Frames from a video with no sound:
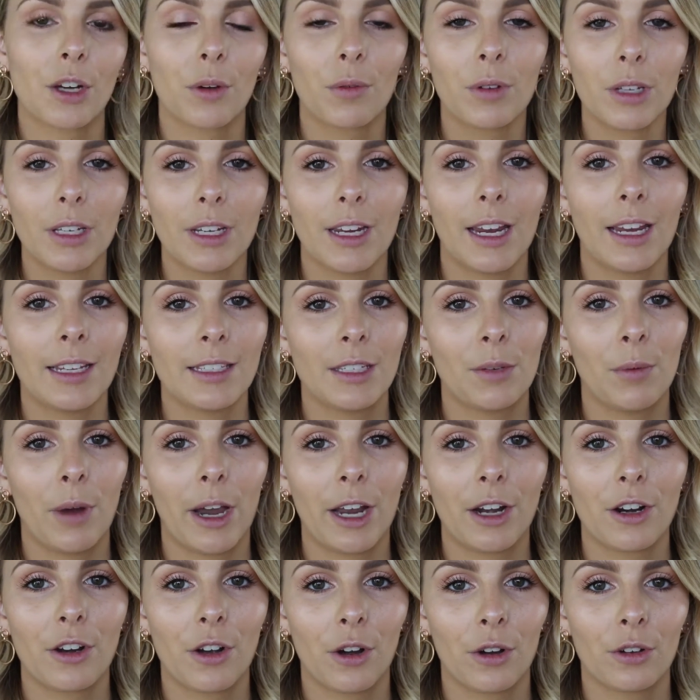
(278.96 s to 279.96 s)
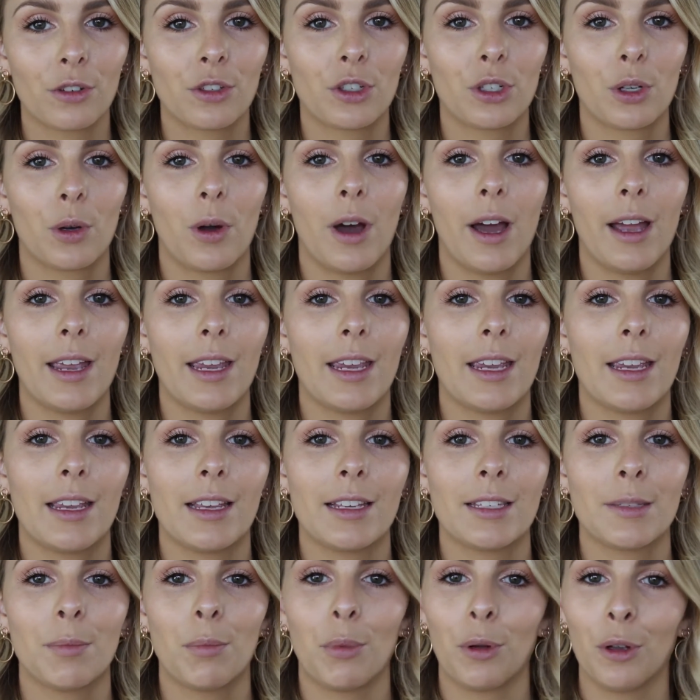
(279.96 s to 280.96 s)
A really easy way to contour
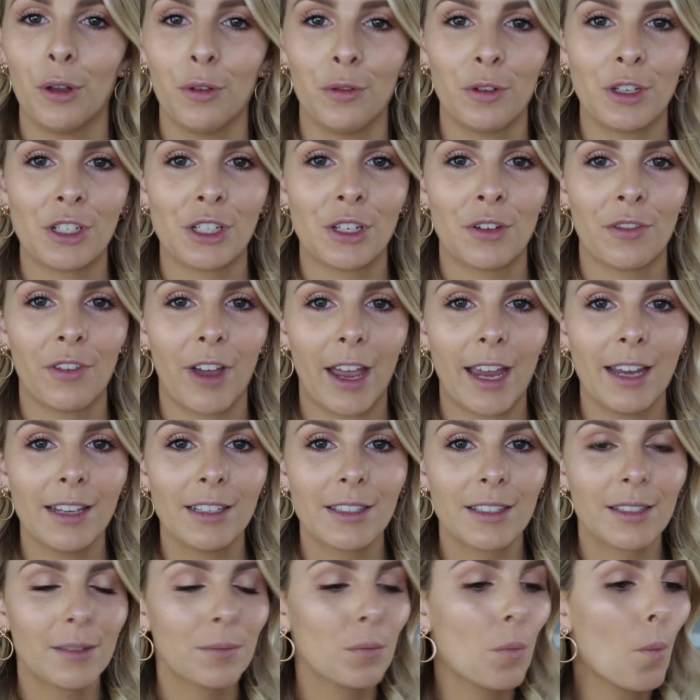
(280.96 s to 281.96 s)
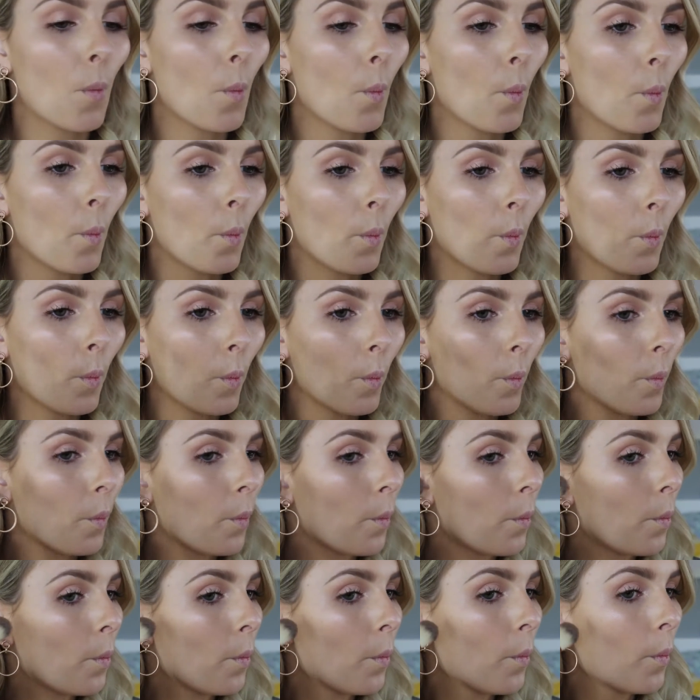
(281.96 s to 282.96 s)
is pull a fishy face
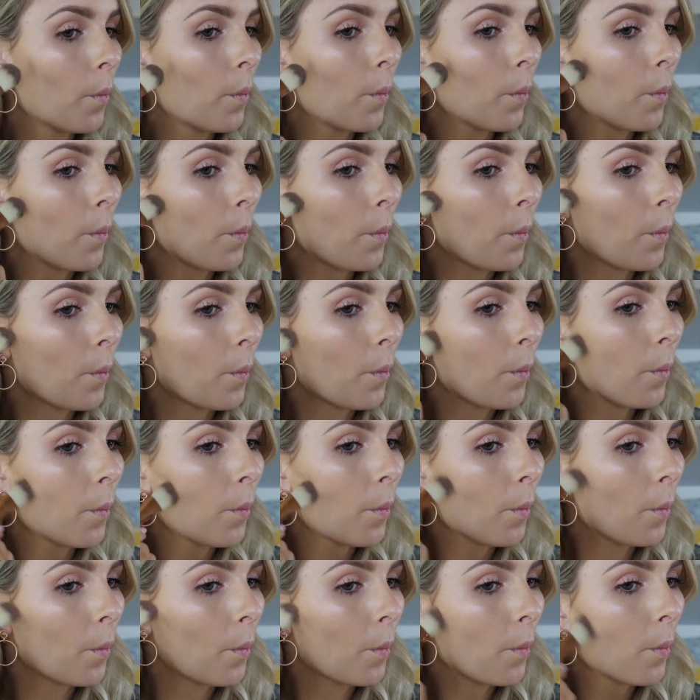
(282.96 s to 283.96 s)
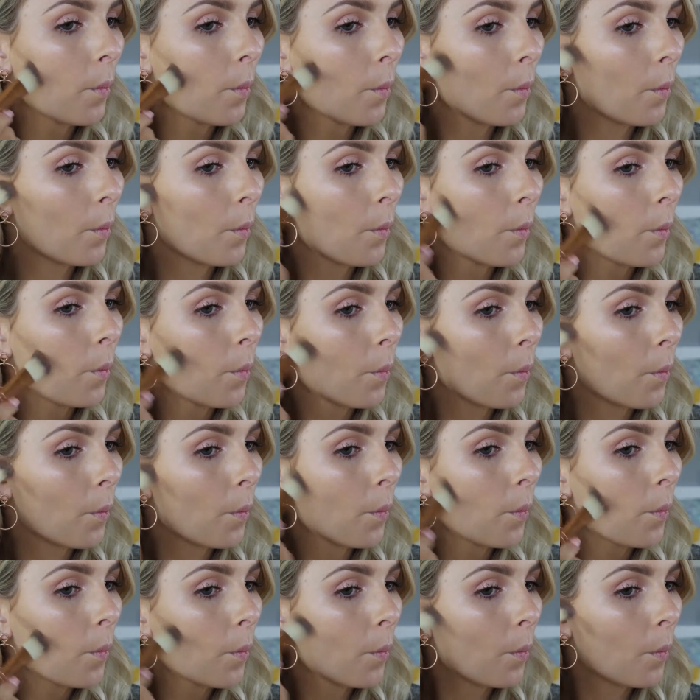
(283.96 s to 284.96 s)
and apply your product
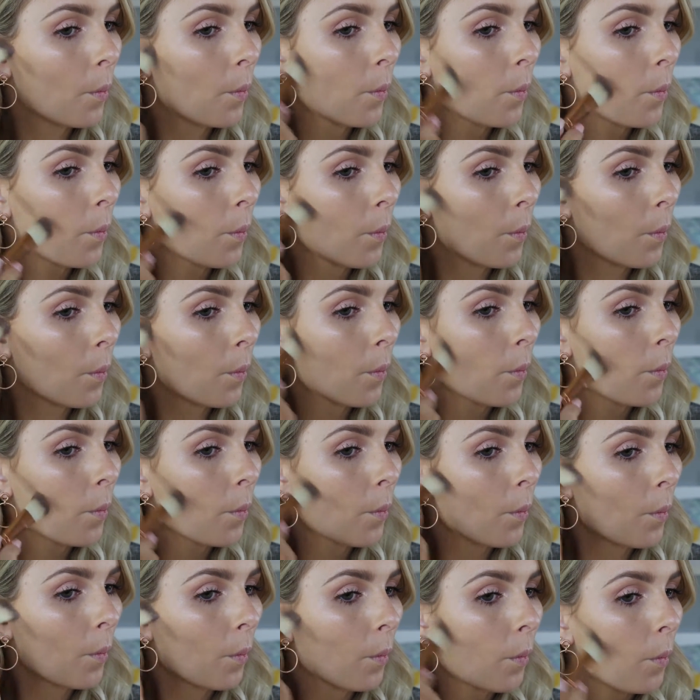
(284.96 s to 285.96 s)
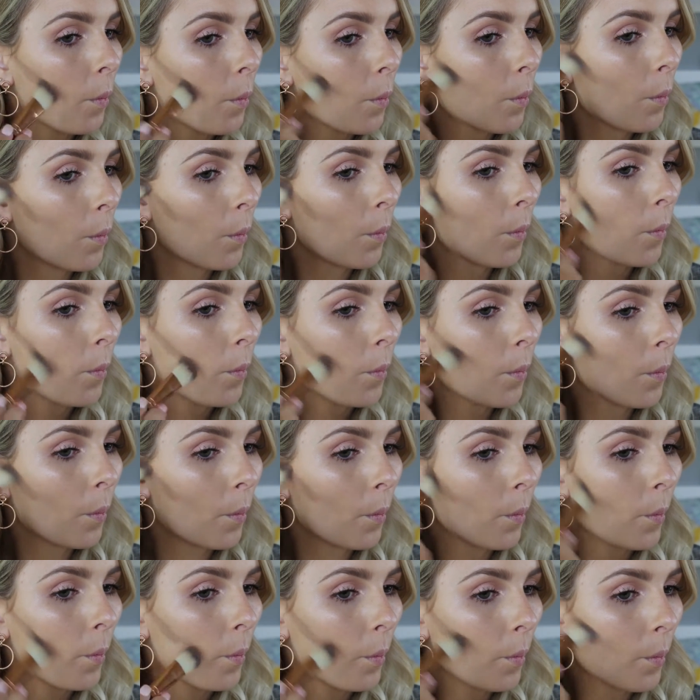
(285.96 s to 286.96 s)
in the hollows of the cheekbones that you create by
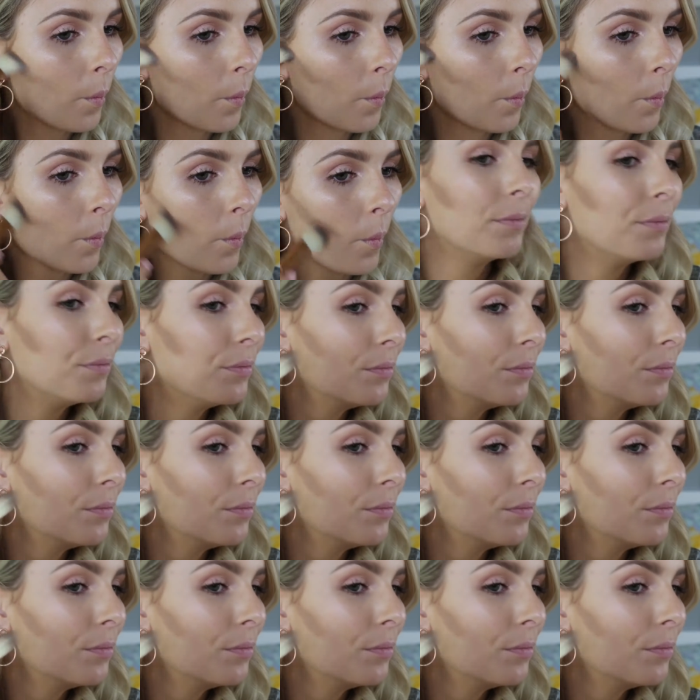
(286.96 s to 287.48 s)
doing that.